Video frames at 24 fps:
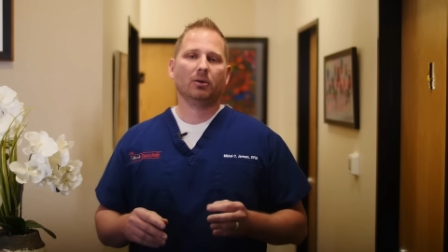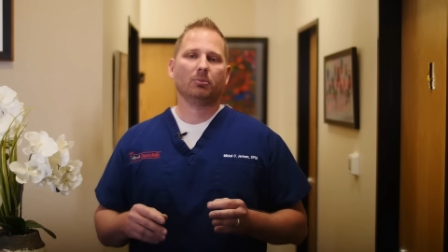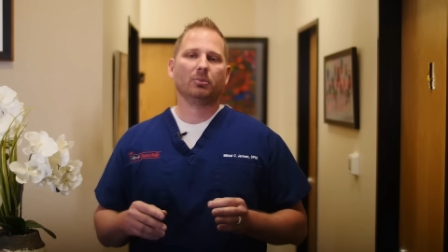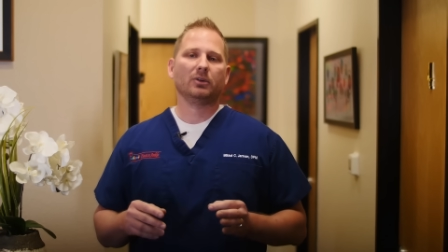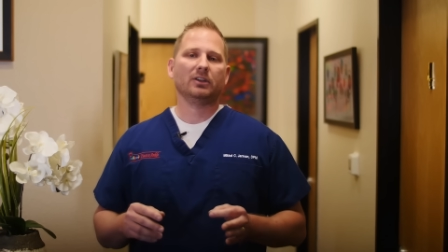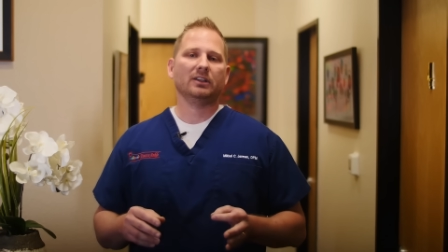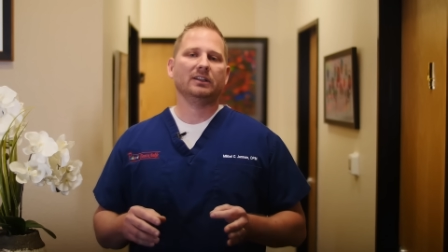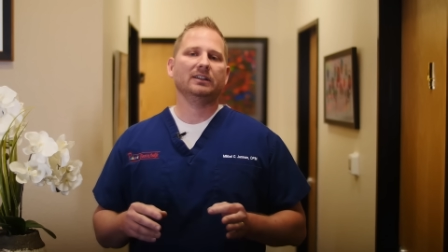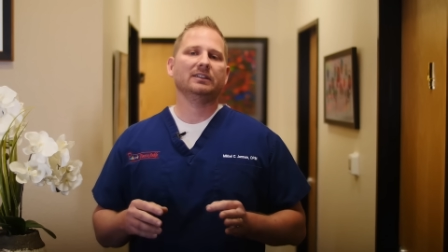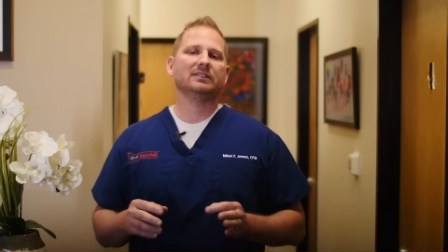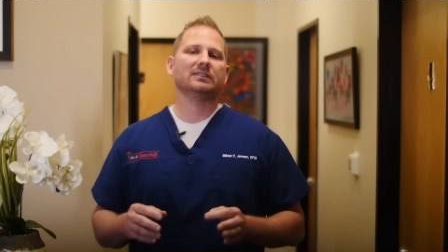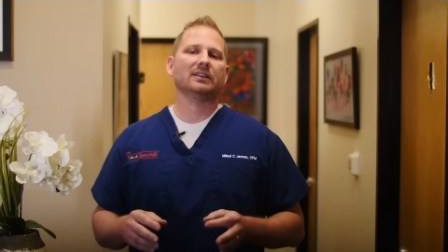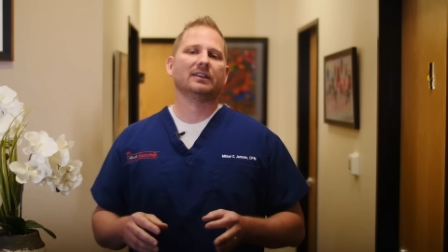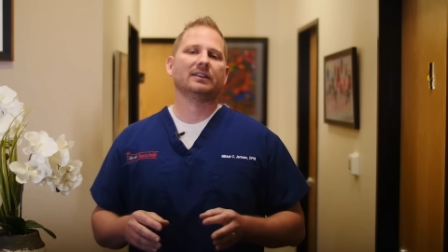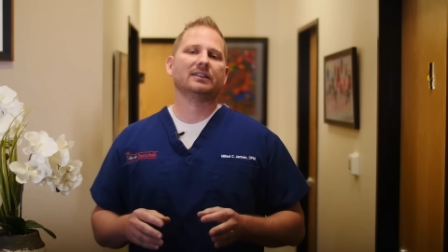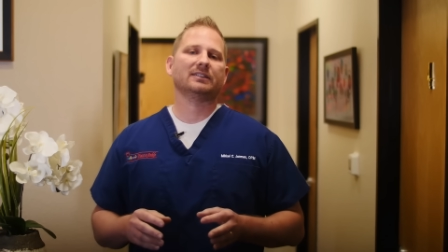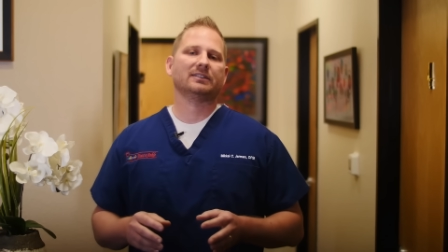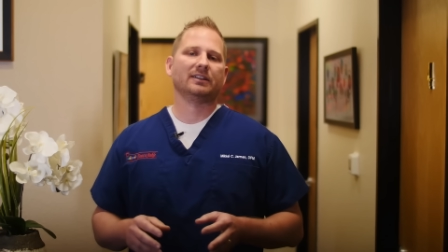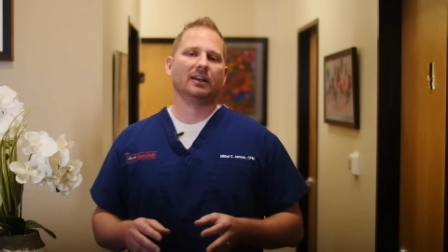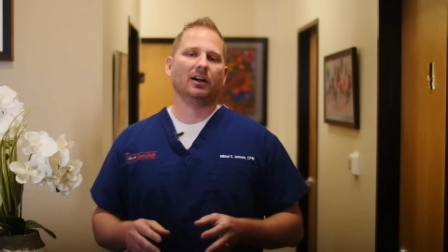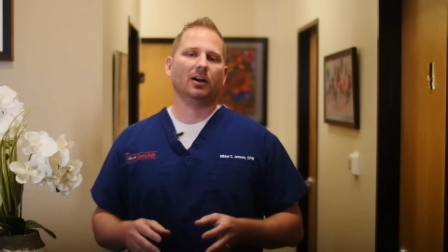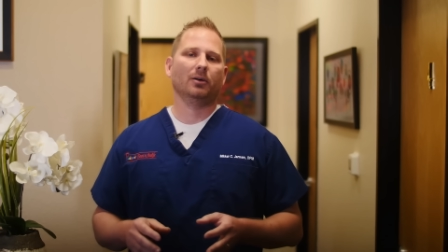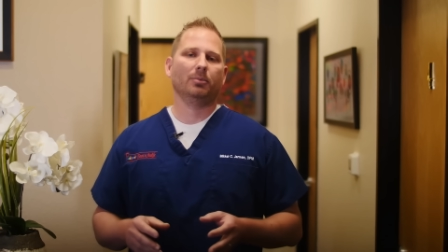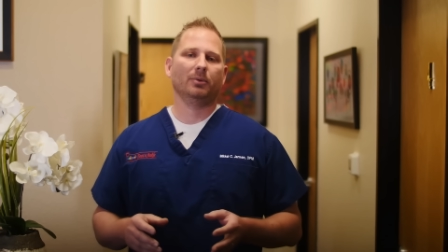please let
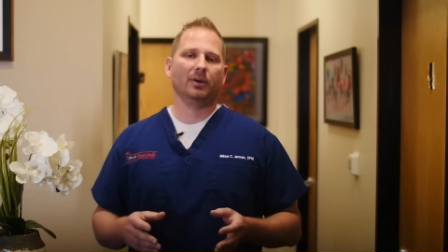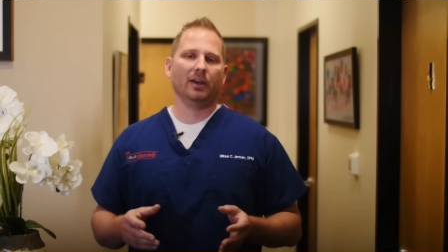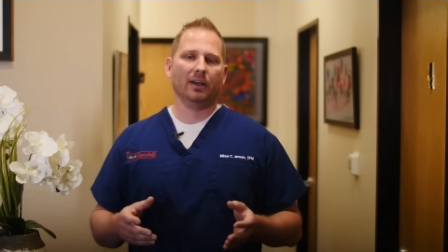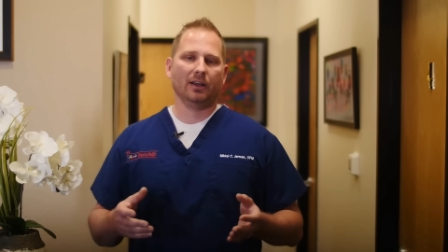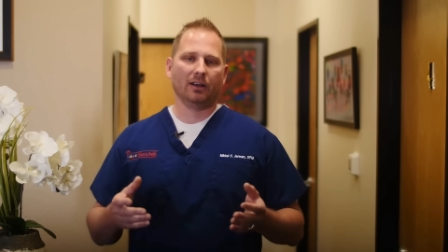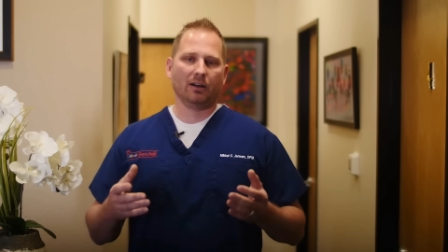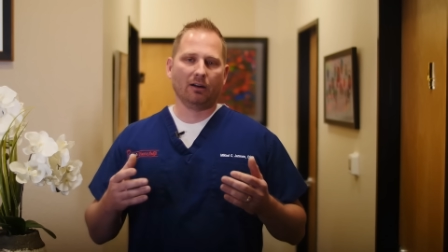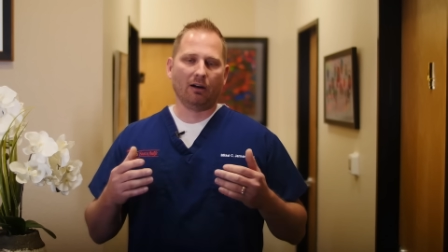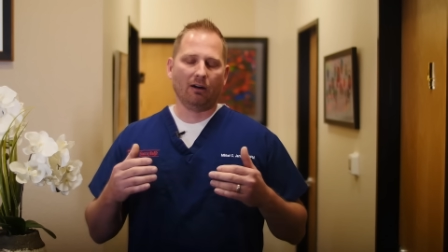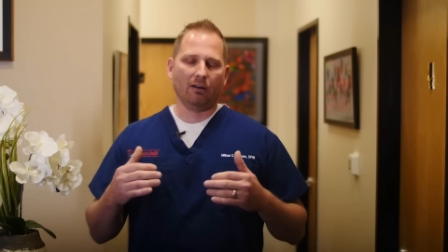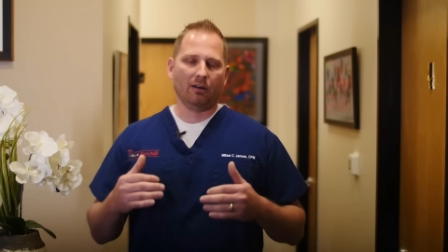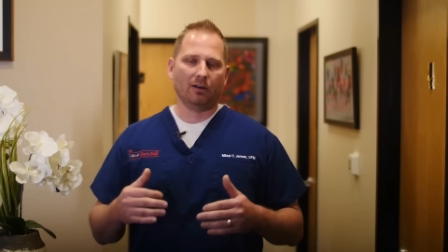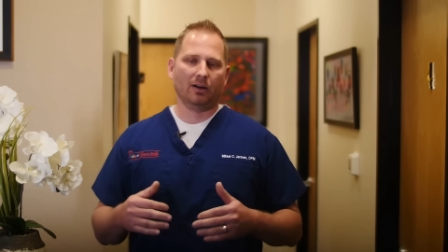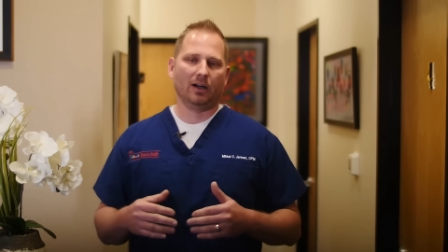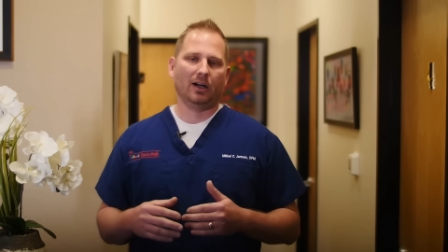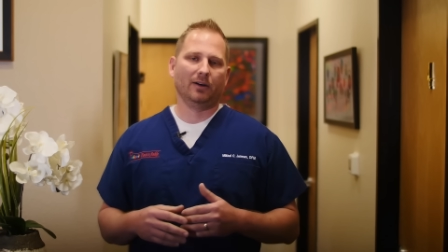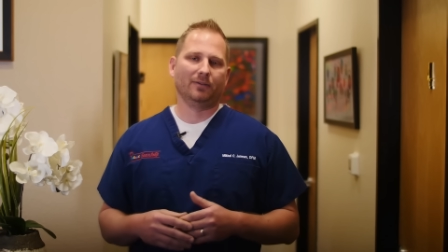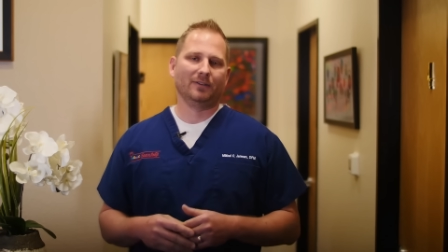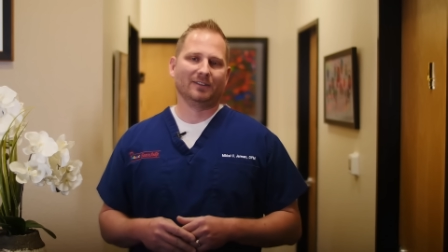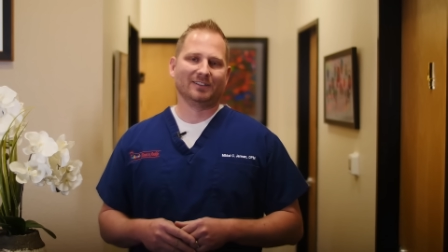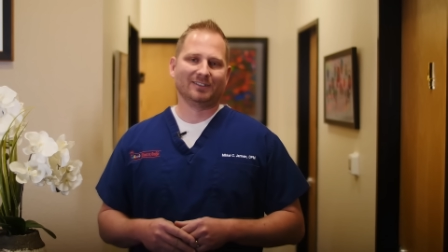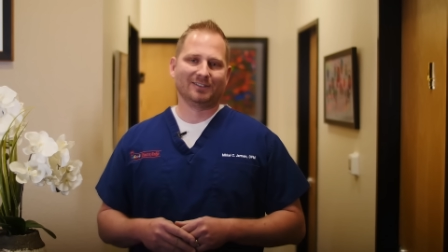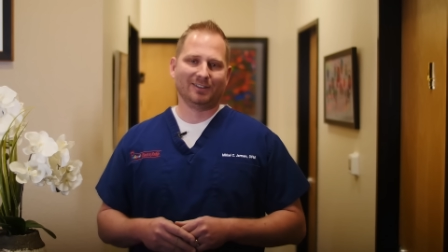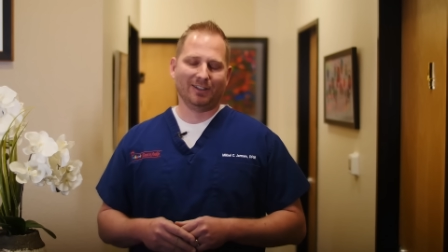us help and call our
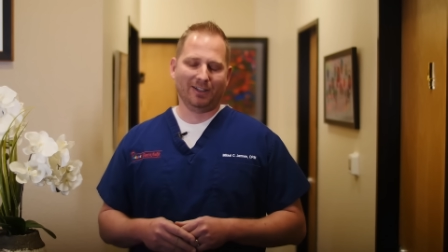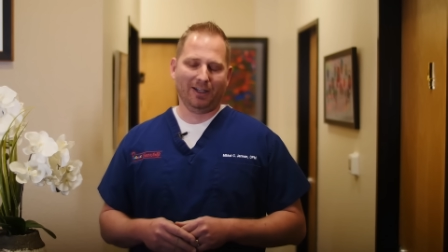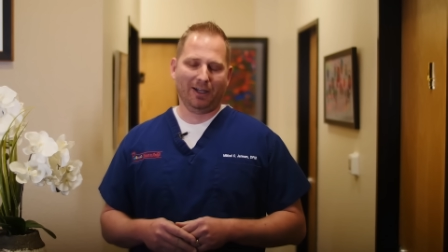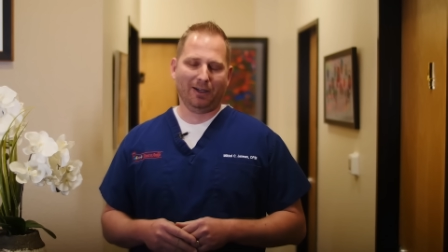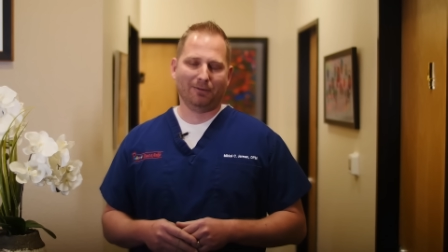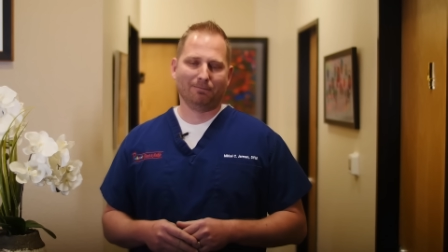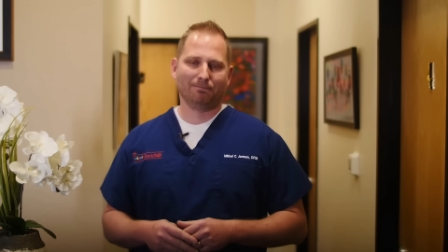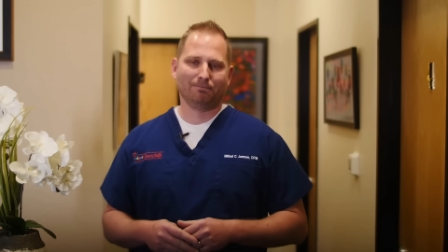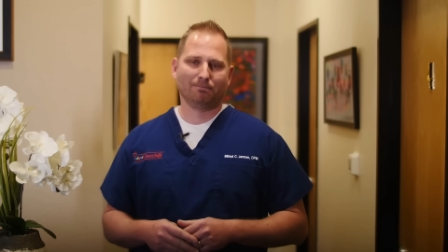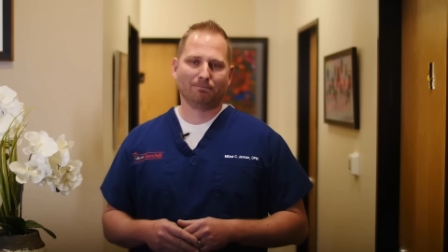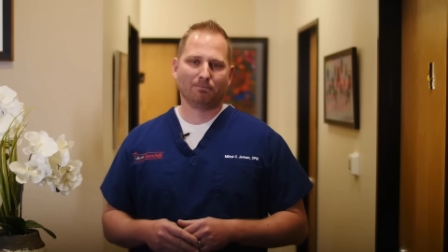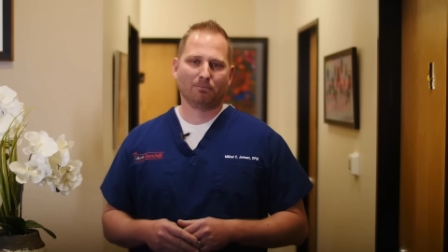office today.